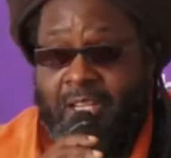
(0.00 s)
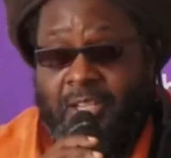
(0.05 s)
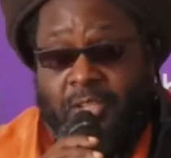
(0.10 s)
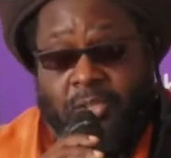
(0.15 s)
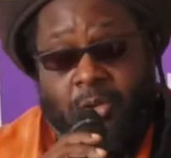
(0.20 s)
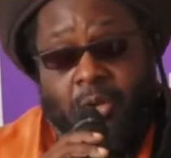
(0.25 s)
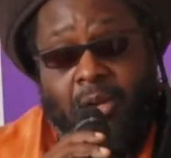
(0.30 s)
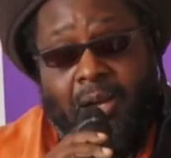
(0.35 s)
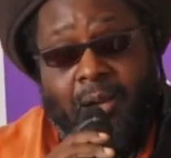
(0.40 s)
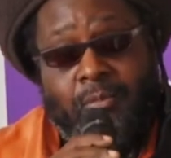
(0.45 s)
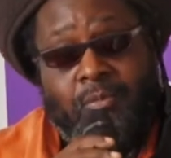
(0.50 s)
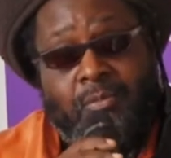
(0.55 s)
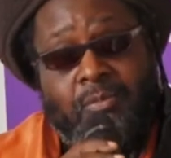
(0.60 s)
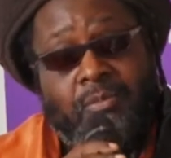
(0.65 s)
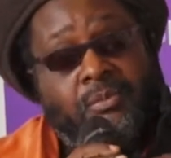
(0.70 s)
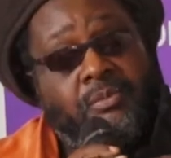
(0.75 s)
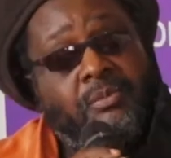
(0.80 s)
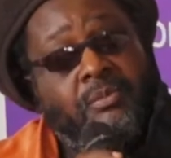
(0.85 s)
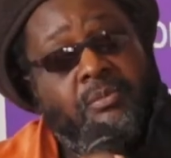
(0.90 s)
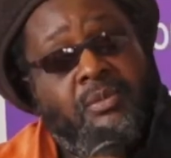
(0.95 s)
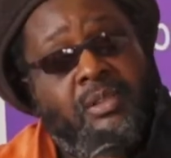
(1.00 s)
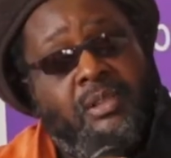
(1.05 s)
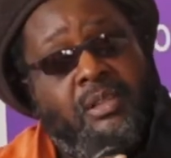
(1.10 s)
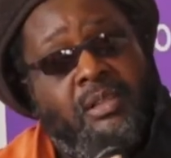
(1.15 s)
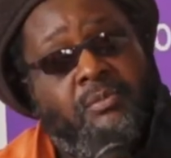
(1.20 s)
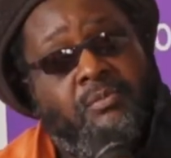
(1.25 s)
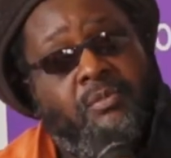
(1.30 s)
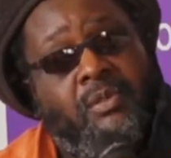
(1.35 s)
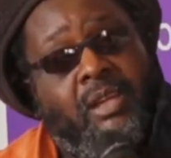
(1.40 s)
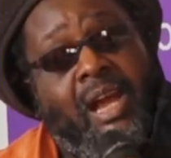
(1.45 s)
So um,
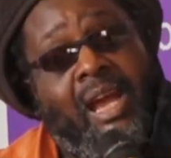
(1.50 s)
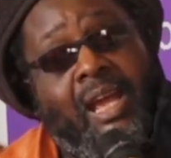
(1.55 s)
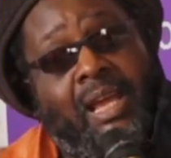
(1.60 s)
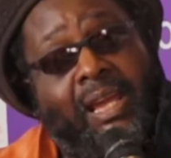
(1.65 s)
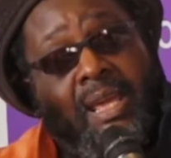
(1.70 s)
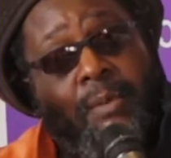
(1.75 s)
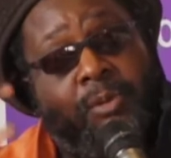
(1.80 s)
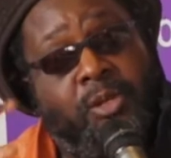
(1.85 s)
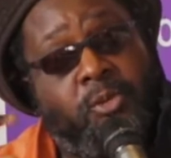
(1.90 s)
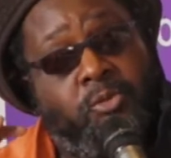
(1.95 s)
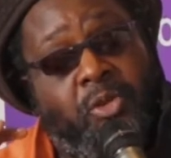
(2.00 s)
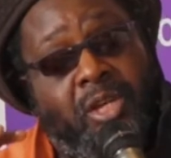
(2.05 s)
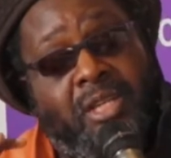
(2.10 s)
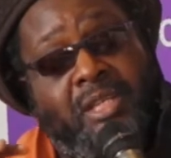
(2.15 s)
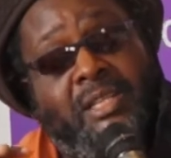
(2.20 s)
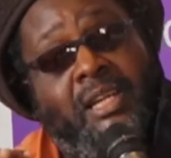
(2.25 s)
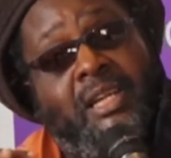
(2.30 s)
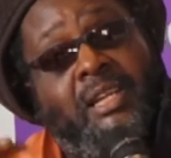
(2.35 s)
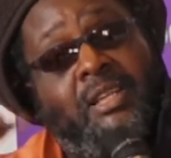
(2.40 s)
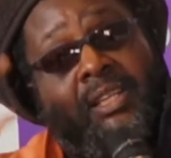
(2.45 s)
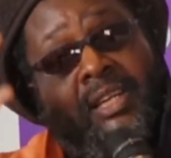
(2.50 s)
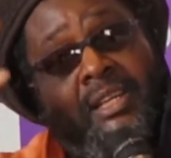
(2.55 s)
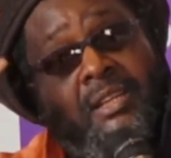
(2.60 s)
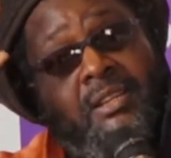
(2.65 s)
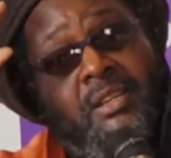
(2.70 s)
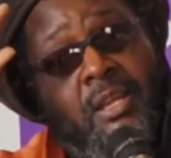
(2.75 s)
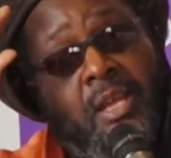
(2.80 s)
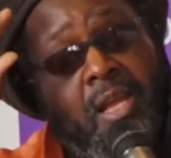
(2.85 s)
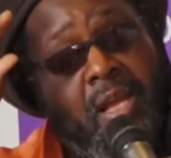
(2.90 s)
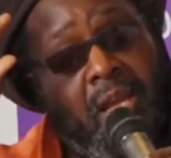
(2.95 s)
I keep stressing that
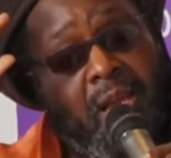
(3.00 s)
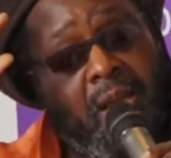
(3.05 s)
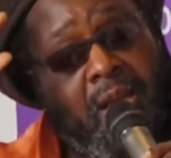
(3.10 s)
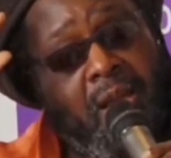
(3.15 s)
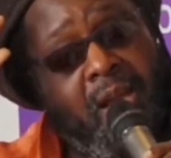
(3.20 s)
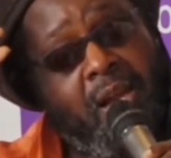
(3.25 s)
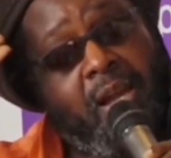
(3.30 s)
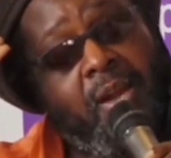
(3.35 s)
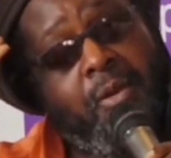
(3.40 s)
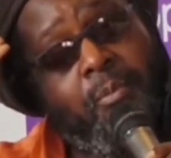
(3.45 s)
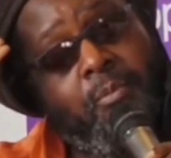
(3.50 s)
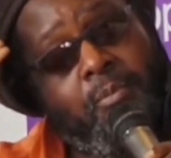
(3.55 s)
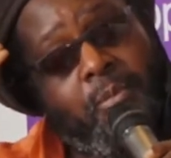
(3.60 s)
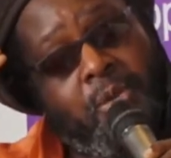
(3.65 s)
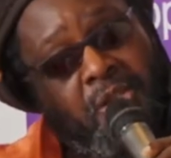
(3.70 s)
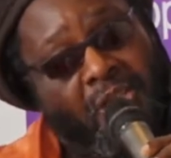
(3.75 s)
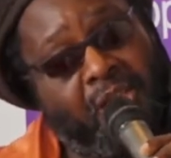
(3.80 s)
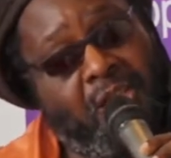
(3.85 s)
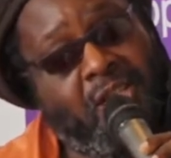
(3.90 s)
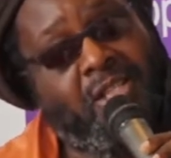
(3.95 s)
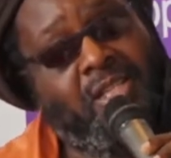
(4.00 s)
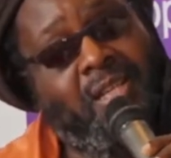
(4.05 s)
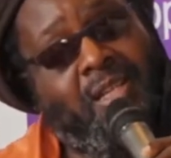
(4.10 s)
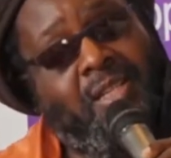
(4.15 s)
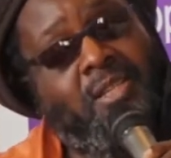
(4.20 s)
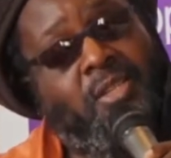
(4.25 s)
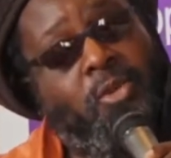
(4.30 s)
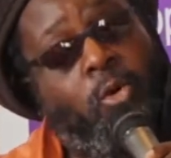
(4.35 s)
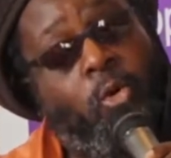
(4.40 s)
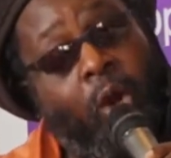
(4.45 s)

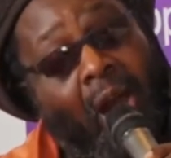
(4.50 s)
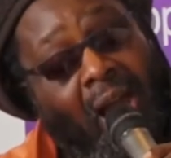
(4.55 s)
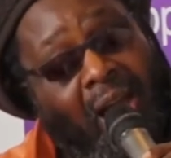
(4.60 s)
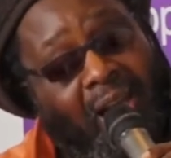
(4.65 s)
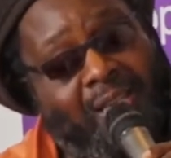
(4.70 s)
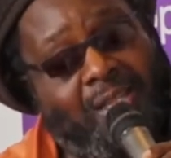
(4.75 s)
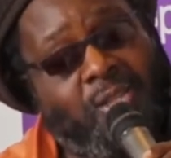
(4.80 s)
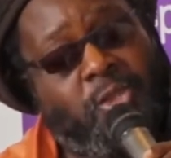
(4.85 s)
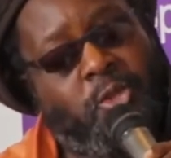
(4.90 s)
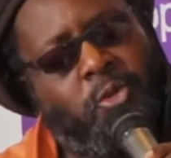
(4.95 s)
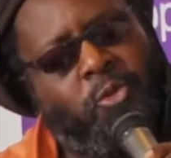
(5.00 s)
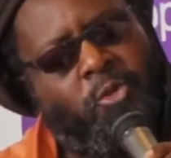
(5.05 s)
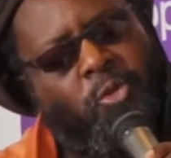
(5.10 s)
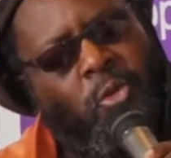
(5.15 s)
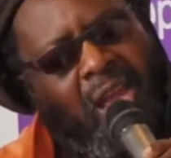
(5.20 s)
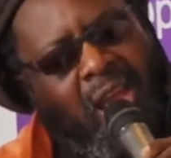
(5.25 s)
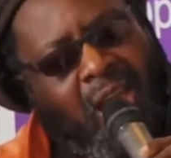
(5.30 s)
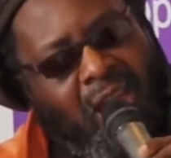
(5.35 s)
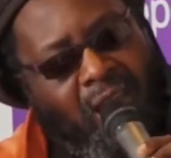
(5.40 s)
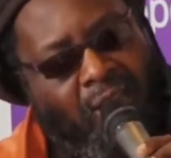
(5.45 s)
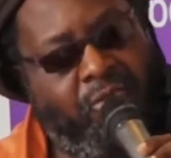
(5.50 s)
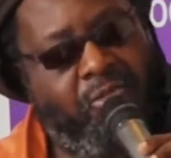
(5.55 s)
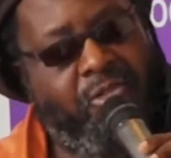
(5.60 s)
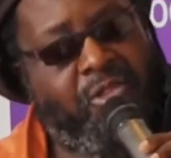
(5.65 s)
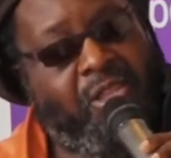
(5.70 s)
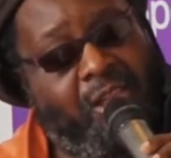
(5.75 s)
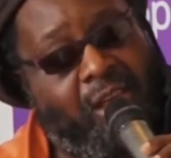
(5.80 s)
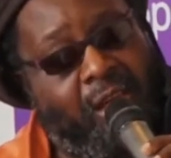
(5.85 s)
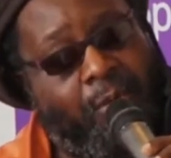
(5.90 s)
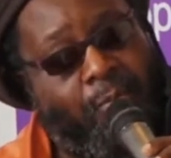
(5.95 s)
musicians or artists should do
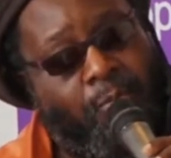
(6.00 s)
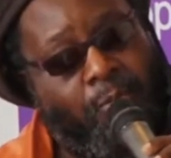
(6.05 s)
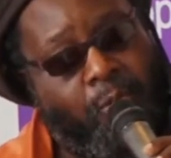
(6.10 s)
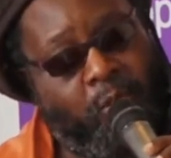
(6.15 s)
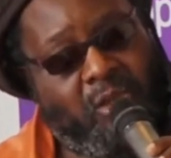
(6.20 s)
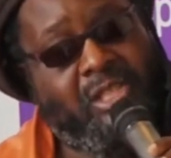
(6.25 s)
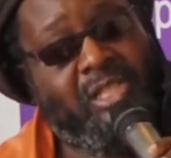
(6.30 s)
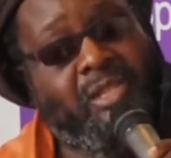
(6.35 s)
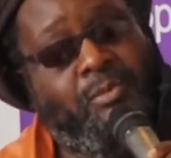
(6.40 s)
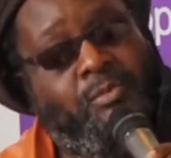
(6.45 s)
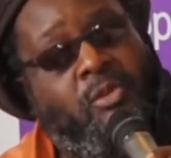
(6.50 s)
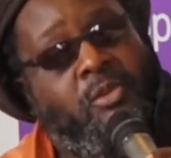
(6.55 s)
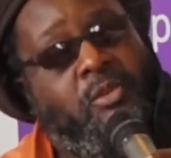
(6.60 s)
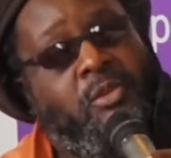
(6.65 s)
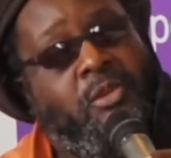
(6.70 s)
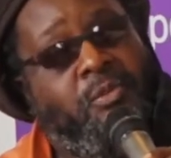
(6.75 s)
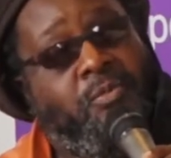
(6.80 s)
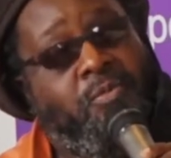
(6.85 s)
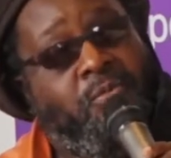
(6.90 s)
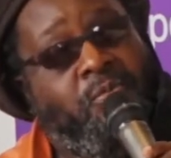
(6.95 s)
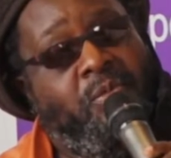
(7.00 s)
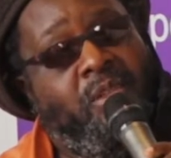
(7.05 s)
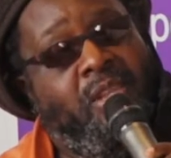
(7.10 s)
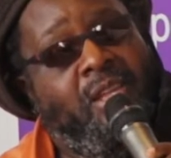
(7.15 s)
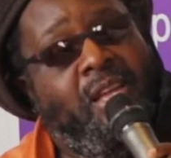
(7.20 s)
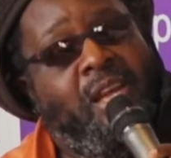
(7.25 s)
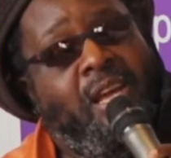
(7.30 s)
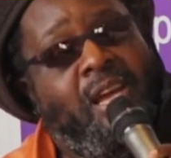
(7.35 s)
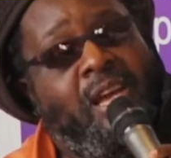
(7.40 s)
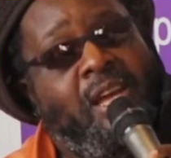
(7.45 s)
everything possible
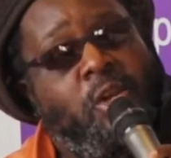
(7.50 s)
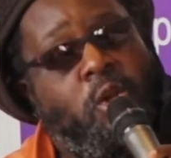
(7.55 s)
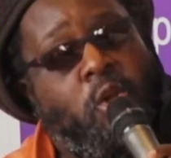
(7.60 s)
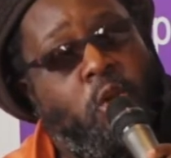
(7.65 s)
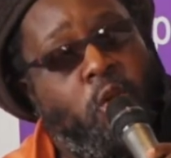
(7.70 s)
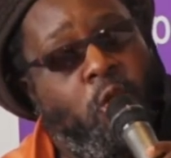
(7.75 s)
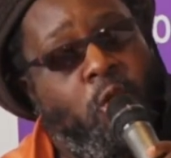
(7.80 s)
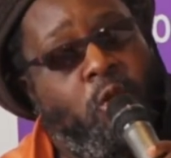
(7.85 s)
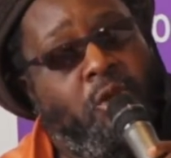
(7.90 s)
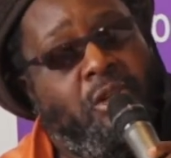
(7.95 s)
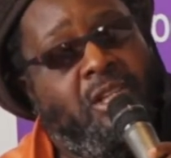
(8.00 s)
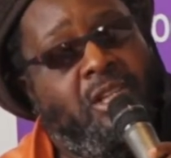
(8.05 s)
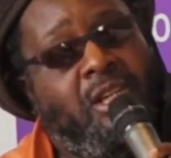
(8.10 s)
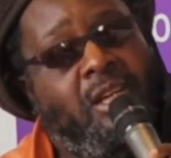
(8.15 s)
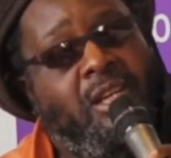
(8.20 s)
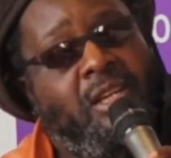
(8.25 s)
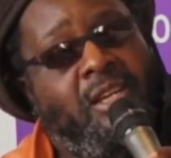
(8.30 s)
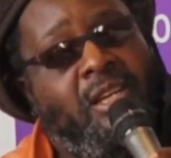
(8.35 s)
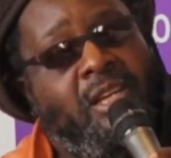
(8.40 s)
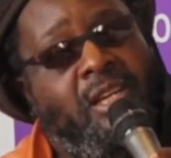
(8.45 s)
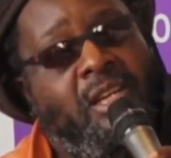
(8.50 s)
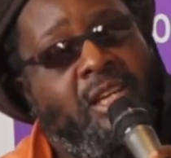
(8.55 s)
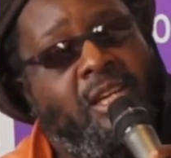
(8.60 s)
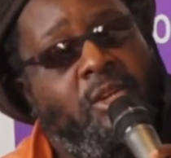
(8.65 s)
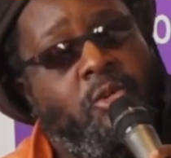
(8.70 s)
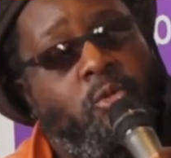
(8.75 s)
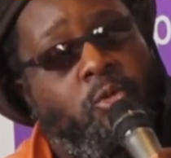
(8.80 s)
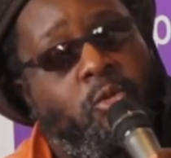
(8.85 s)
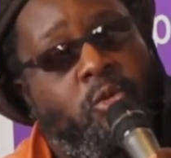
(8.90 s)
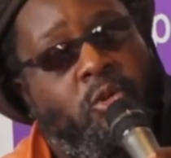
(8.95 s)
not
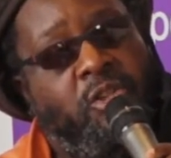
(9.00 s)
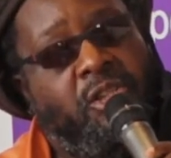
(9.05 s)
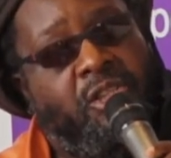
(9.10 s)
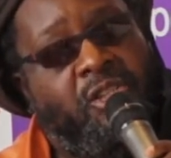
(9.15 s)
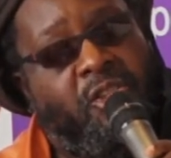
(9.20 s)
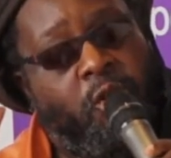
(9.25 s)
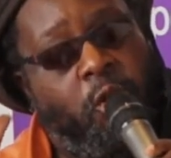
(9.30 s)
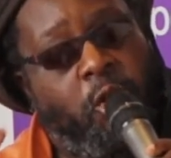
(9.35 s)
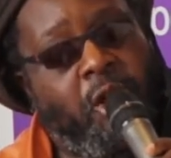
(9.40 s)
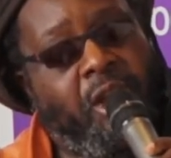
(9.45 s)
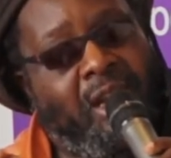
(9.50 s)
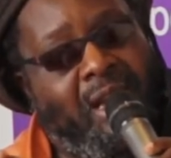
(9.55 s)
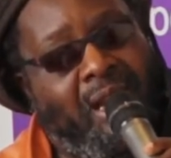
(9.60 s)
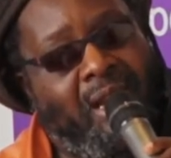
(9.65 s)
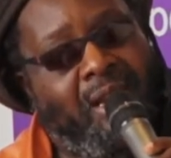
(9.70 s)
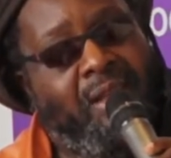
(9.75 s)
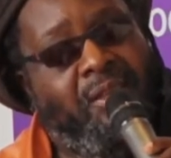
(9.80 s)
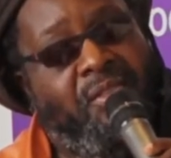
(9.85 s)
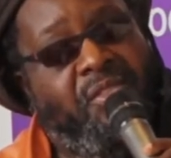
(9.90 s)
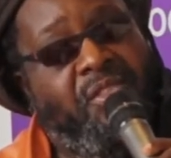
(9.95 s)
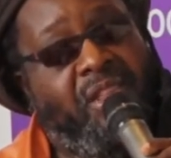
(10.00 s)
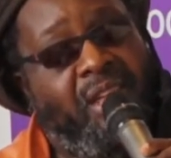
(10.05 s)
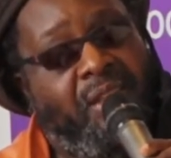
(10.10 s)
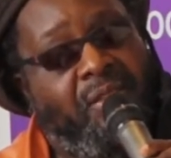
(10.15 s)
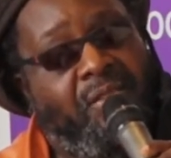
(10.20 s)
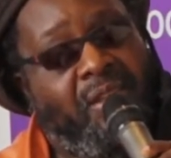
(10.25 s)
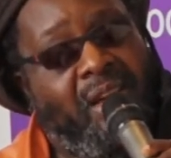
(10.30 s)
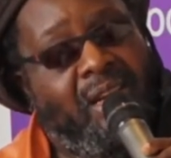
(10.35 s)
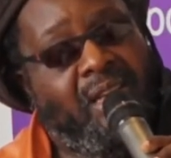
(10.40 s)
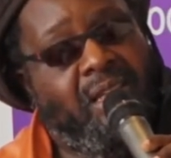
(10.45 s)
to join anything
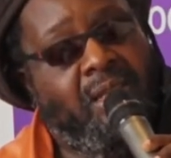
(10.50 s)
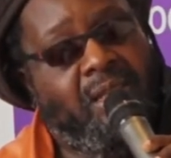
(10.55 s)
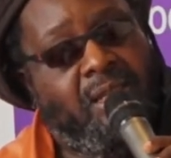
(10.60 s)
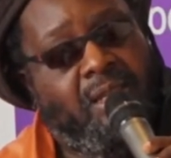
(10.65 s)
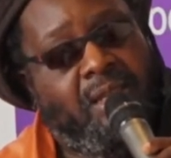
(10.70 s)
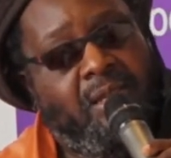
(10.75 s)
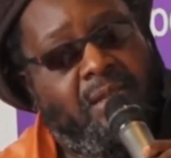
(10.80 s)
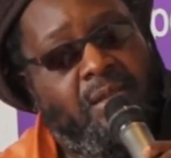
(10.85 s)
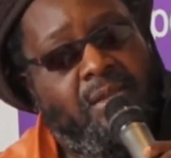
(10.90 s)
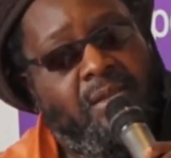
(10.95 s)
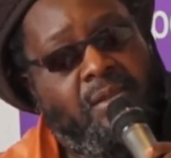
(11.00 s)
that